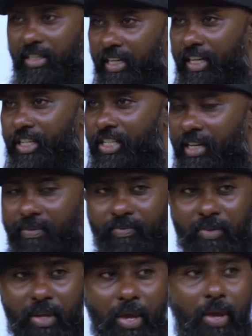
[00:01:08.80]
generation,
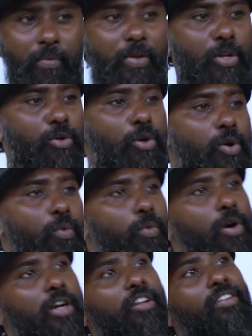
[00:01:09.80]
we know
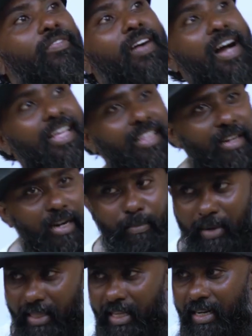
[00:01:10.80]
what our father
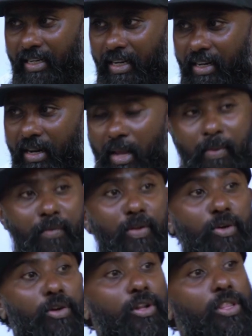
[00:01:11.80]
and mother did, but
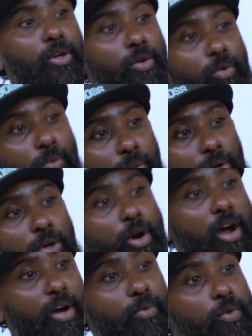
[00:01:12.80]
we don't know the
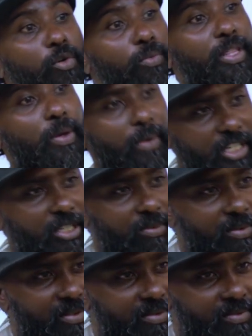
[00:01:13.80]
God whom they worship.